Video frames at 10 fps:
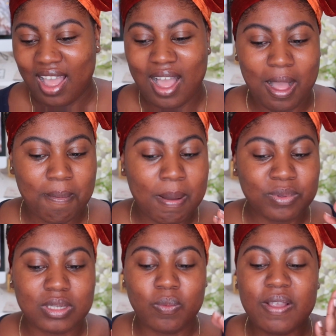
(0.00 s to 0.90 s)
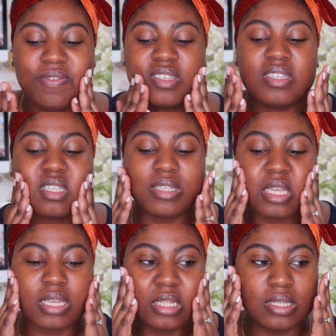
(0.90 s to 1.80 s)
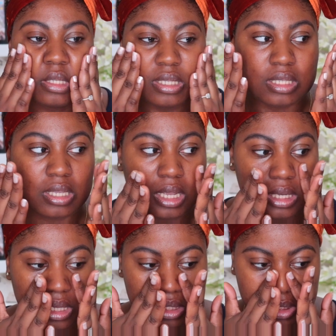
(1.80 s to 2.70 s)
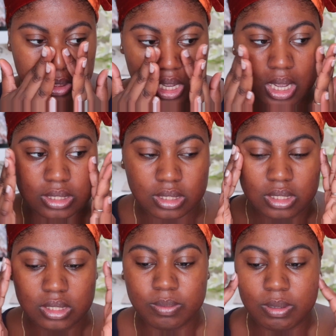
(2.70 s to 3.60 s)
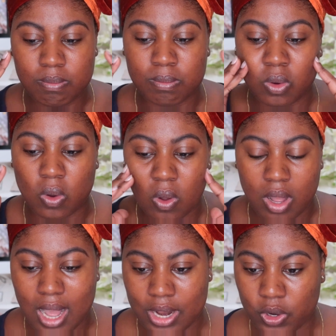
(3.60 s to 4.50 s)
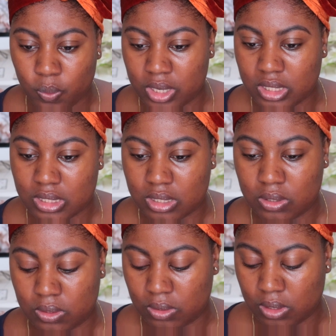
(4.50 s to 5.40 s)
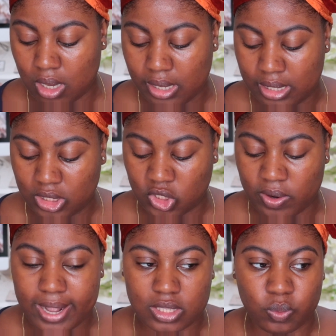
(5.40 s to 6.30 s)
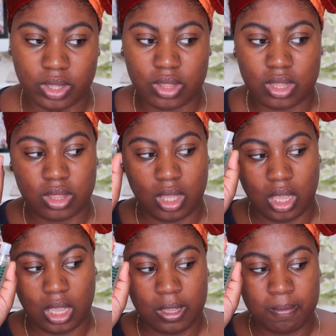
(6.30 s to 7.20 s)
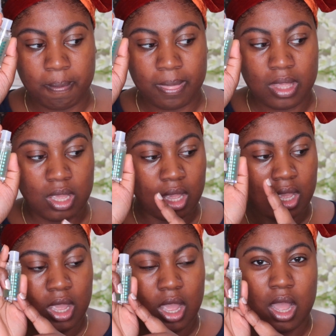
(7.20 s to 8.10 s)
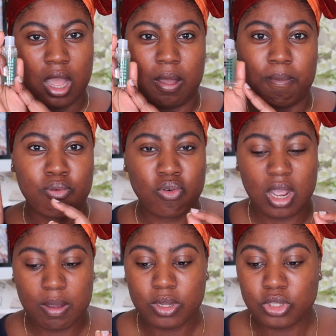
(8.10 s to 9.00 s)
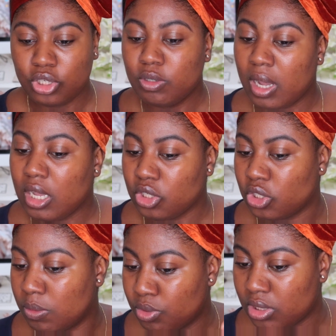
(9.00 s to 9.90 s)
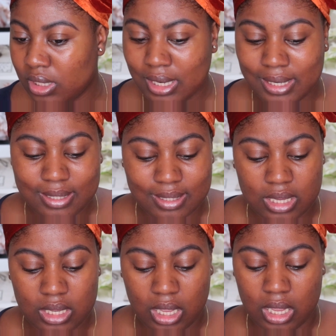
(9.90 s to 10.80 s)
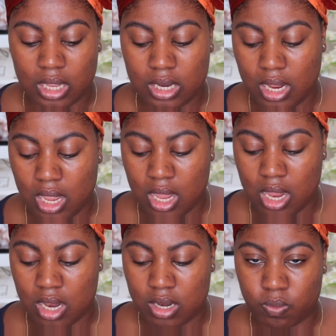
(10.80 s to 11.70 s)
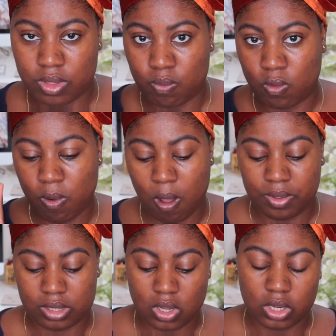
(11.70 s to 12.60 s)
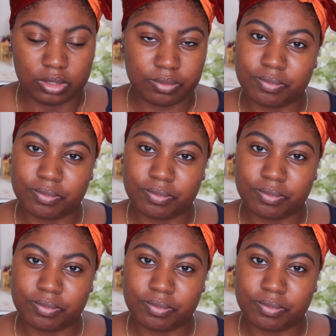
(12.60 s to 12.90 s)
I'm just gonna wait for this to sink into the skin just a little bit more. I don't want it to interact with the primer too much, so I'm just gonna let it sink in and then we'll pop this on.